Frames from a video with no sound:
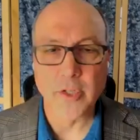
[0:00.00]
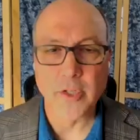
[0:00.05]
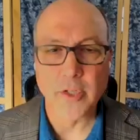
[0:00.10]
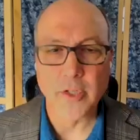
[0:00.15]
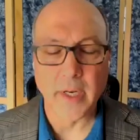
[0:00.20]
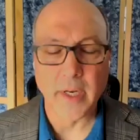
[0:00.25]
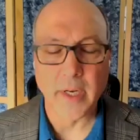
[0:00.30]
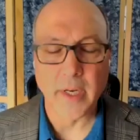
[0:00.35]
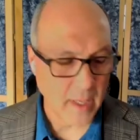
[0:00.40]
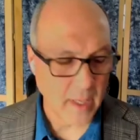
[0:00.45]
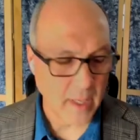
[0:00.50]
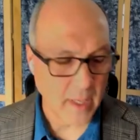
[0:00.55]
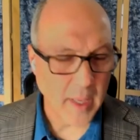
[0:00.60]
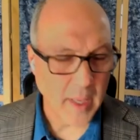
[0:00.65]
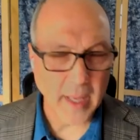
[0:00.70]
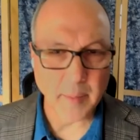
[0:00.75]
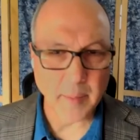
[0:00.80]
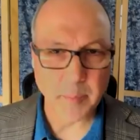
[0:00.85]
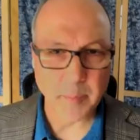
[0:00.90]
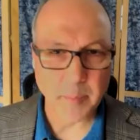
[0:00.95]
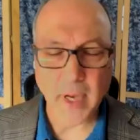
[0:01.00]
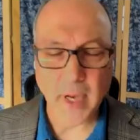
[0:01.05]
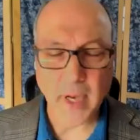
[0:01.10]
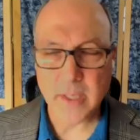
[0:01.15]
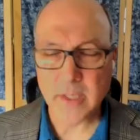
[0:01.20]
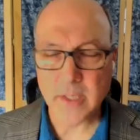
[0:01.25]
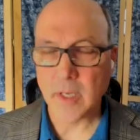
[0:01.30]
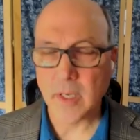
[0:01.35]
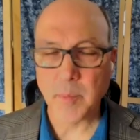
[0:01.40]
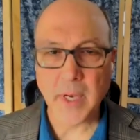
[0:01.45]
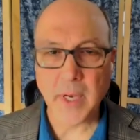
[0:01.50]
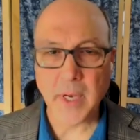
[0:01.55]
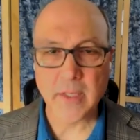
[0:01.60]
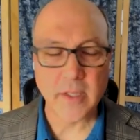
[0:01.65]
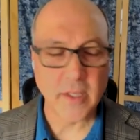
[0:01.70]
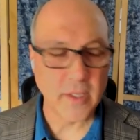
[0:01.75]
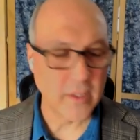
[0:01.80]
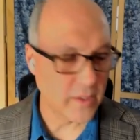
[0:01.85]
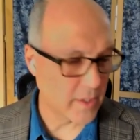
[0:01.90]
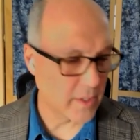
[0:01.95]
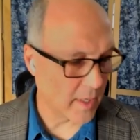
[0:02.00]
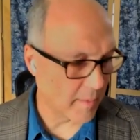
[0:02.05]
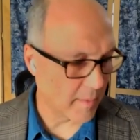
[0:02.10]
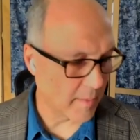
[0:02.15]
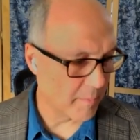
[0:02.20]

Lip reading: you, John. Yeah, and Paz is